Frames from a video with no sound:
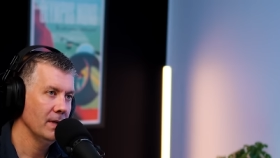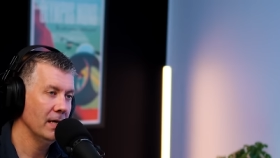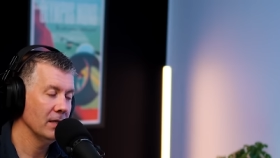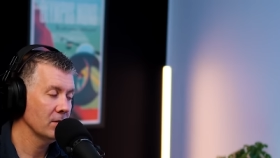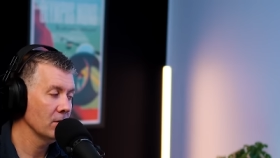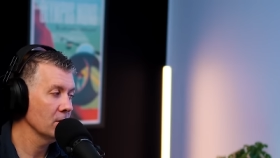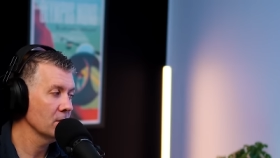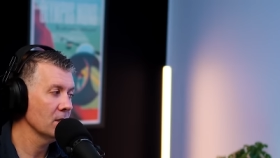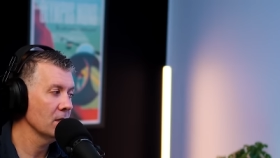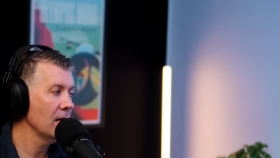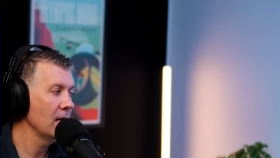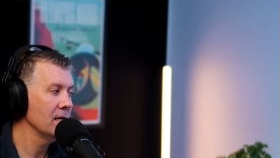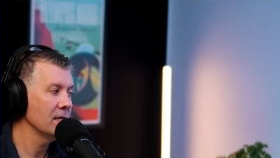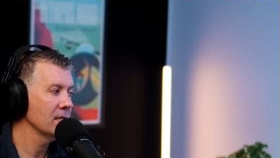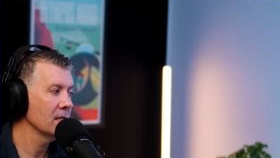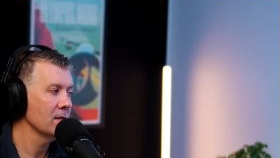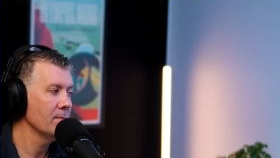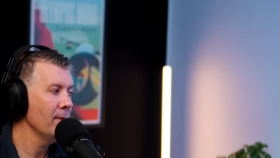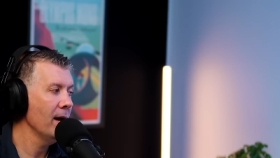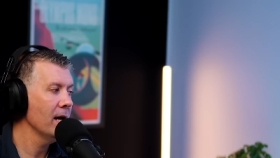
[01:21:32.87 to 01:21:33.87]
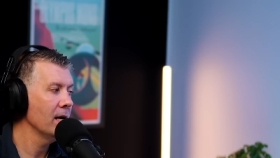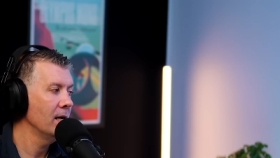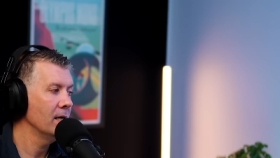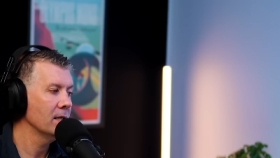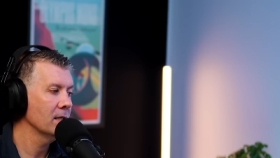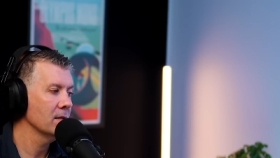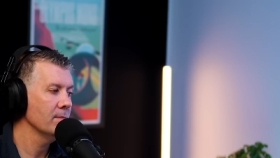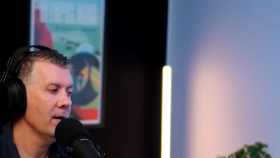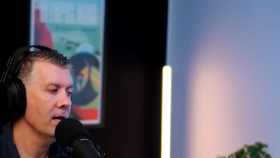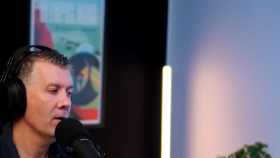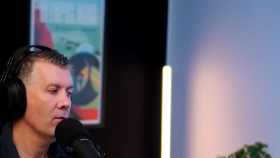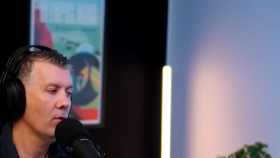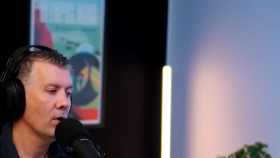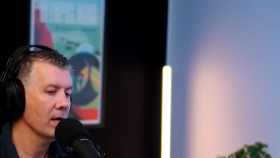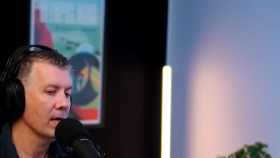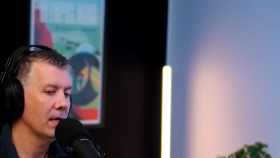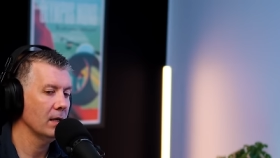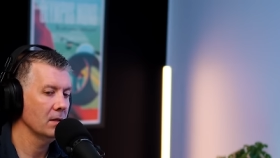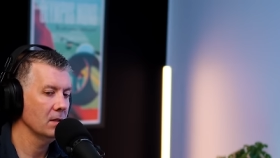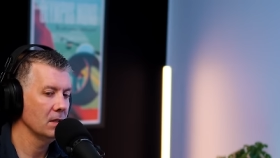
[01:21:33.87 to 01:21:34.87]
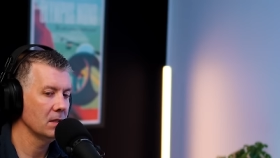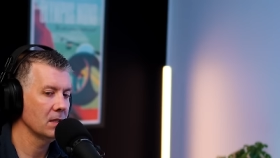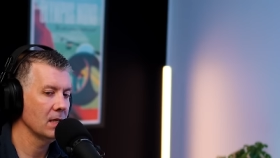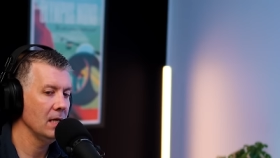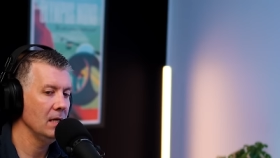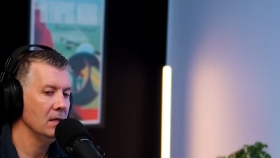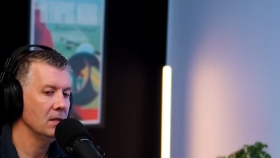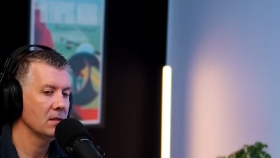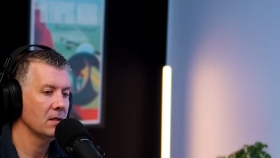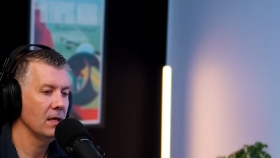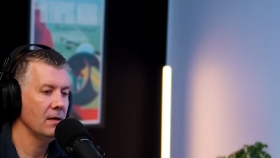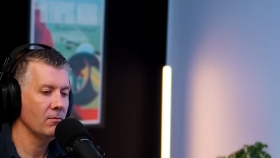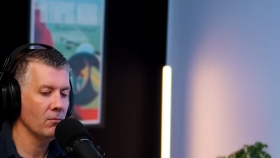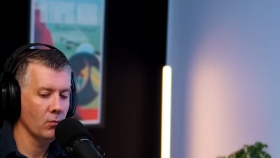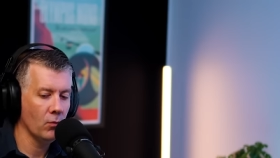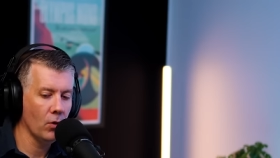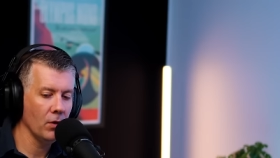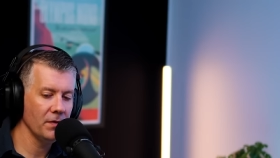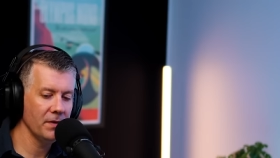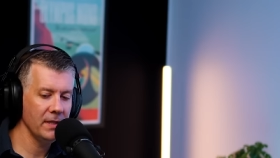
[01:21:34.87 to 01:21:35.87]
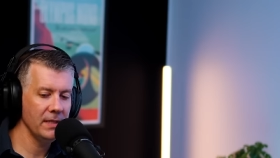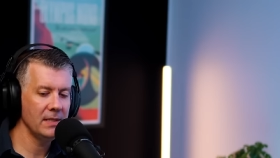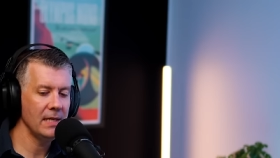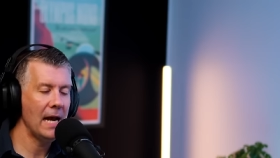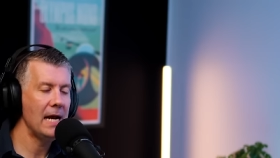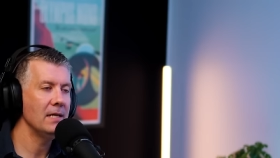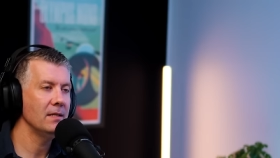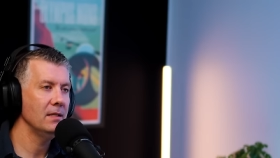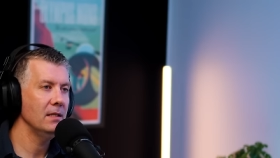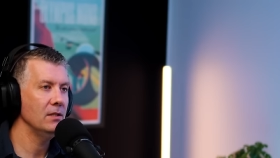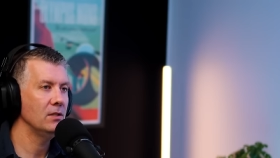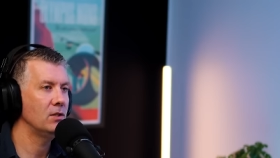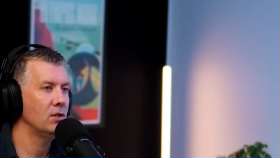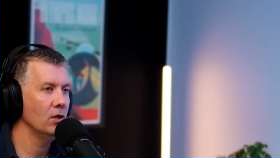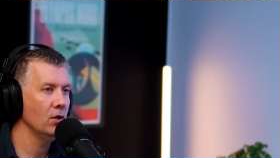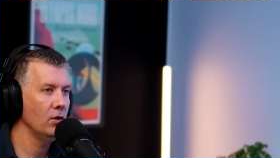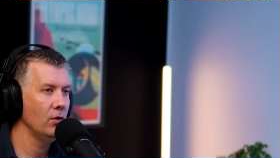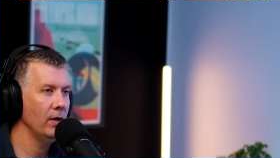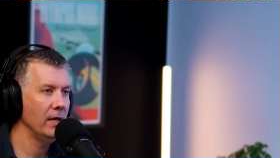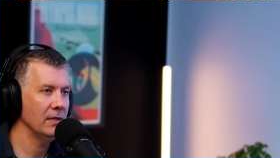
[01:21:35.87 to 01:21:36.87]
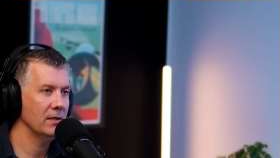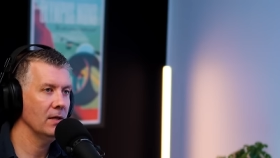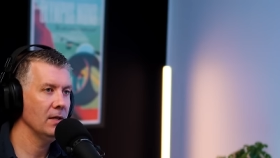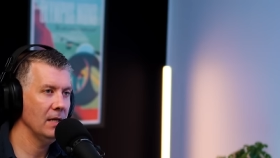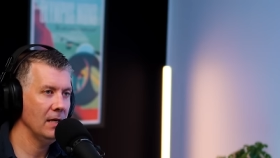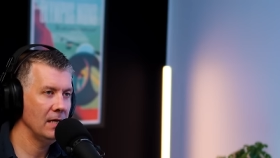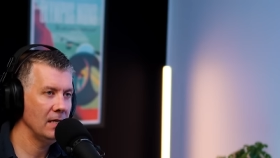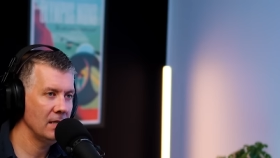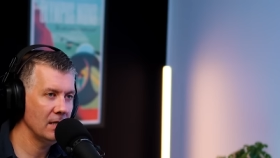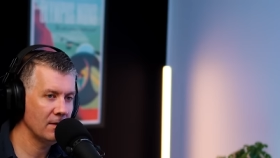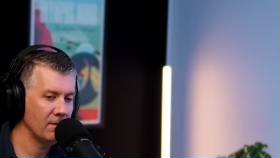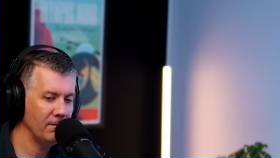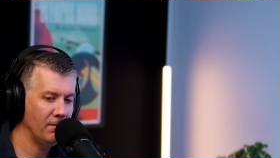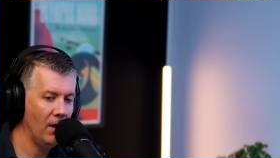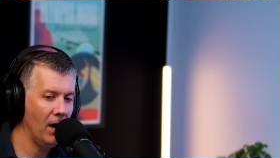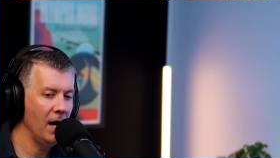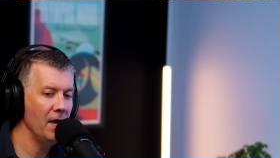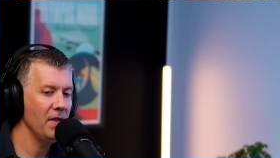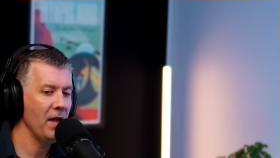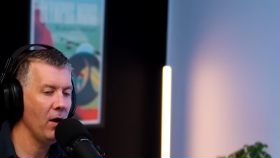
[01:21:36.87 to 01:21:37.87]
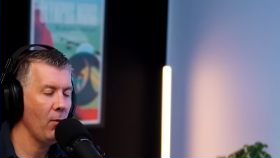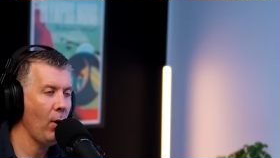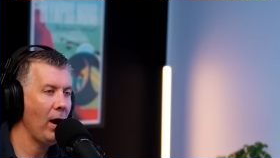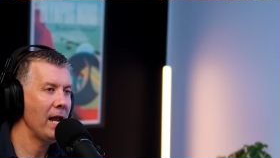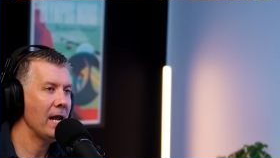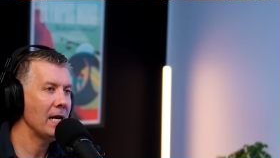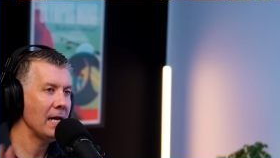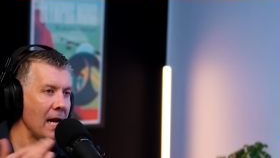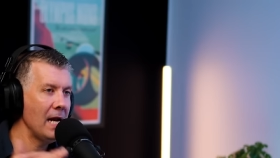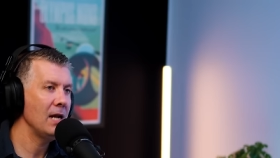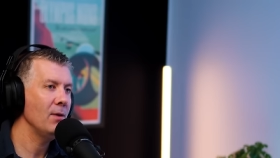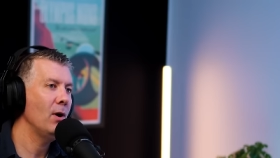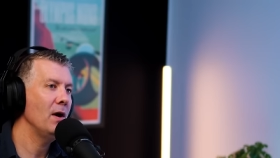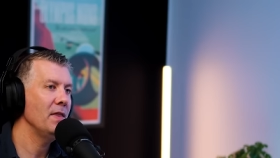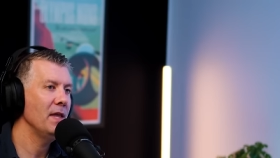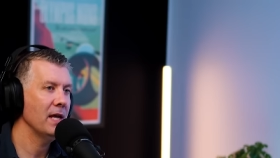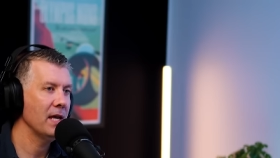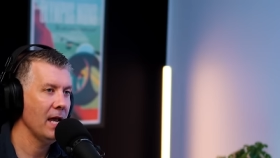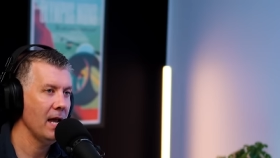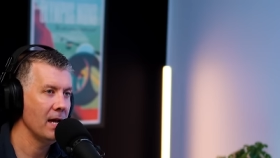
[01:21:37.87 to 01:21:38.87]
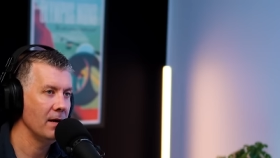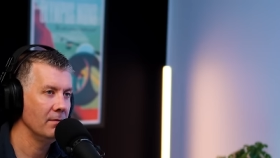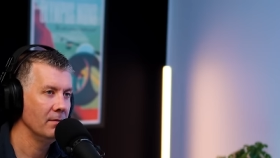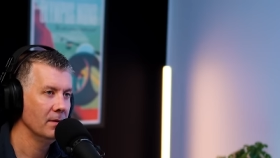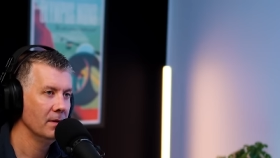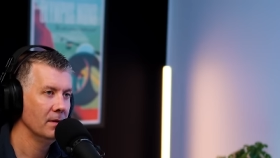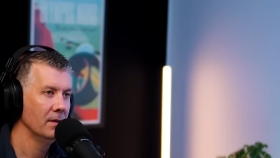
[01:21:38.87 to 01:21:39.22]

And it's not, just, and it doesn't matter. It doesn't matter what color your skin is. They, what these entities do is that they just find their way in any way they can.